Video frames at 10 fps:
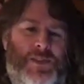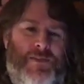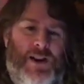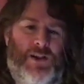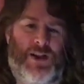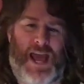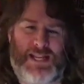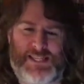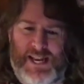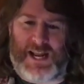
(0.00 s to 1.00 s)
Very good.
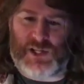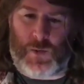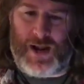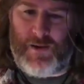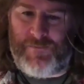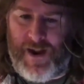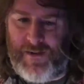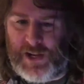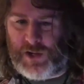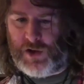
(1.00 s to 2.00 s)
18 out of 20.
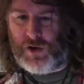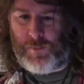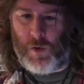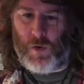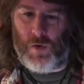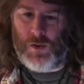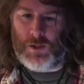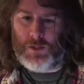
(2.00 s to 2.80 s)
Very good, Paul.